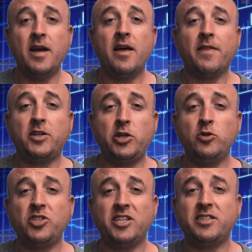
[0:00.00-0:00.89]
The
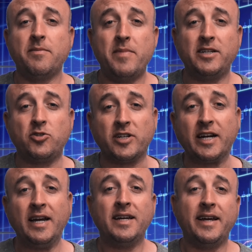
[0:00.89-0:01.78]
two-system metric
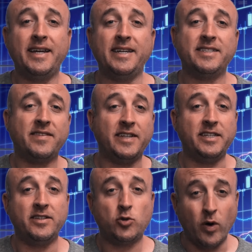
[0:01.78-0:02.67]
is the
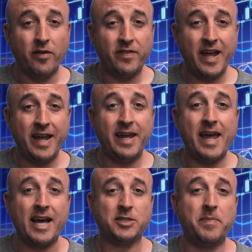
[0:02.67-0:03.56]
12-day
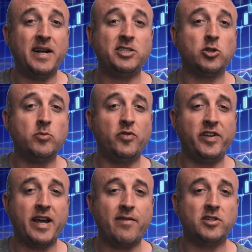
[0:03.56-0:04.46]
exponential
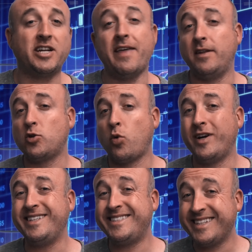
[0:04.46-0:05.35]
moving average and the
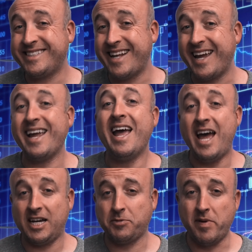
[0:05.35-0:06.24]
26-day
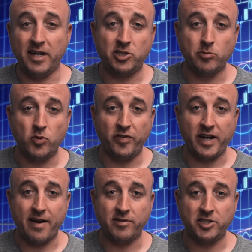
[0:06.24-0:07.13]
exponential moving
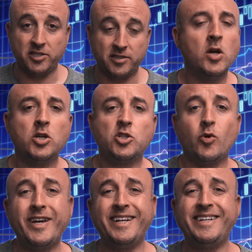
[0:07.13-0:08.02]
averages. So
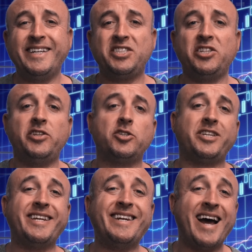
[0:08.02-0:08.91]
in addition, there's a
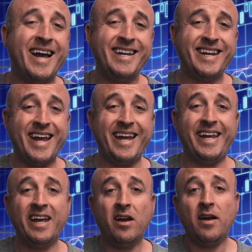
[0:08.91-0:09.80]
9-day
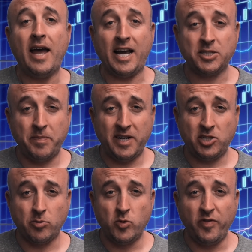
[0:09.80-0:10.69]

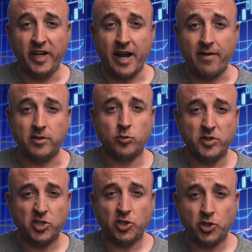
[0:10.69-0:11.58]
exponential moving average, which
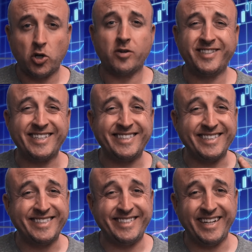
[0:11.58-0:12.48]
serves as the
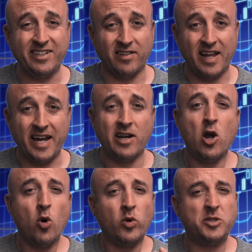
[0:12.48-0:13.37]
signal line,
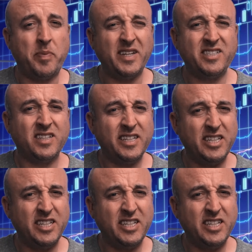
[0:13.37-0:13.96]
which basically